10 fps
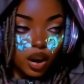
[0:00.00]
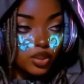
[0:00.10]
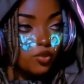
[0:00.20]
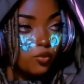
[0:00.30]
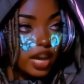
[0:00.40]

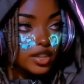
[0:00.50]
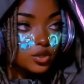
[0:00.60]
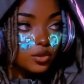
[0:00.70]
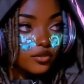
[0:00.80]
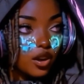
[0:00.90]
you ready
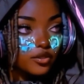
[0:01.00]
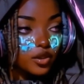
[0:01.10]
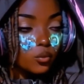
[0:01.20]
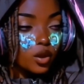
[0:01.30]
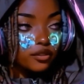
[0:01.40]
to evolve your
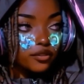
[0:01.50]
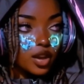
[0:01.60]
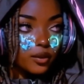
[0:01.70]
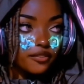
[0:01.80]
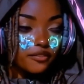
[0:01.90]

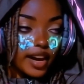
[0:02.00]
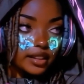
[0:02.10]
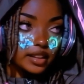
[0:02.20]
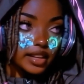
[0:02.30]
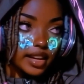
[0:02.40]
workflow and
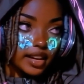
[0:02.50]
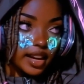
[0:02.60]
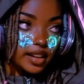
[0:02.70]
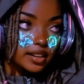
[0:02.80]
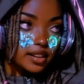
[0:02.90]
finally get
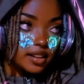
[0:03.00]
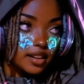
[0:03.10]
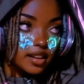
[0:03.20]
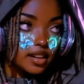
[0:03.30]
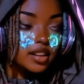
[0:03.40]
ahead?
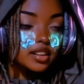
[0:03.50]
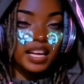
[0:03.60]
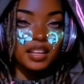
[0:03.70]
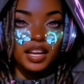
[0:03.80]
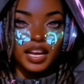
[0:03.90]

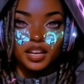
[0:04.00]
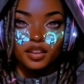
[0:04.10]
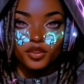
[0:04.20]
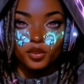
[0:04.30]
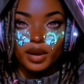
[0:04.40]
Hit like
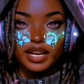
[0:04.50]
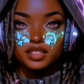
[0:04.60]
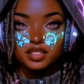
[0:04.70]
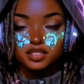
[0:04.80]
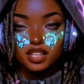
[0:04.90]
if you're ready
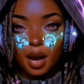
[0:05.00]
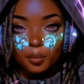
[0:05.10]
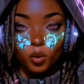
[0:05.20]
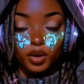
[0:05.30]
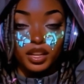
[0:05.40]
to stop
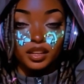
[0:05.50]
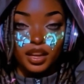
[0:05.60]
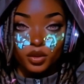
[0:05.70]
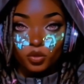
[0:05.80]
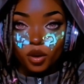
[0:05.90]
working
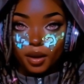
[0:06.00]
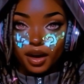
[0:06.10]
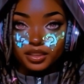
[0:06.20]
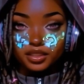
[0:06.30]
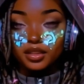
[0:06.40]
like a
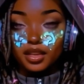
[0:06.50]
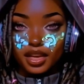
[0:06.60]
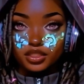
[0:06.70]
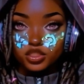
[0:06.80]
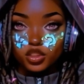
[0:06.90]
robot
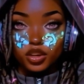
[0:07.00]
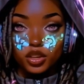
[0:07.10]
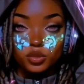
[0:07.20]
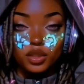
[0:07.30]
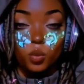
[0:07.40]
and start
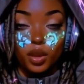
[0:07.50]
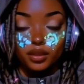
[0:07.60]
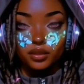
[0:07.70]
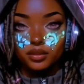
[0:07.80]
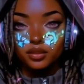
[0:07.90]
using
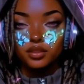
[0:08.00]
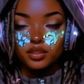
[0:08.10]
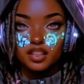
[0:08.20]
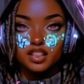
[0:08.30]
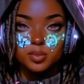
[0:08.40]
one.
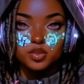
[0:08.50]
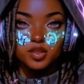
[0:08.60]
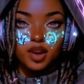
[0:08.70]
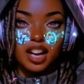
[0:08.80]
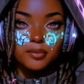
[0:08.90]

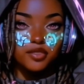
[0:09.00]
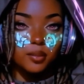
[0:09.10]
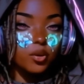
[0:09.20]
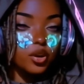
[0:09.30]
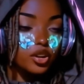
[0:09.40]
Subscribe for
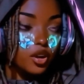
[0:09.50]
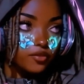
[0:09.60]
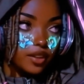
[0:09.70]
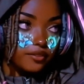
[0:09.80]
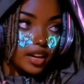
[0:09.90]
more
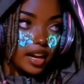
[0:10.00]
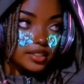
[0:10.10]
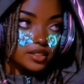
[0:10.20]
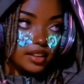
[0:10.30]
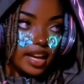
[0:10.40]
no-fluff
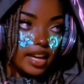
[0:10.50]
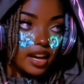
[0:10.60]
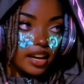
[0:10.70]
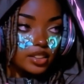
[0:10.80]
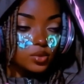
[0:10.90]
guides on
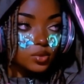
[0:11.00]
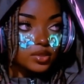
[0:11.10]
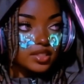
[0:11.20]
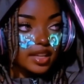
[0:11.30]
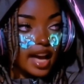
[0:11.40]
AI
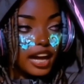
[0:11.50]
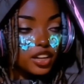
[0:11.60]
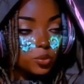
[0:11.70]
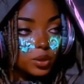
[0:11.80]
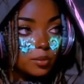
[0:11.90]
tools that
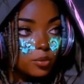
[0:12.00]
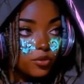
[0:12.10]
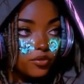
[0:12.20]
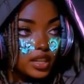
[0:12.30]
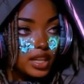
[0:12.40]
actually
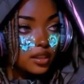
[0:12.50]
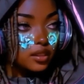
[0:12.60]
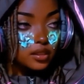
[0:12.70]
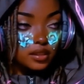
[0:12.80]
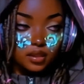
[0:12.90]
move the needle.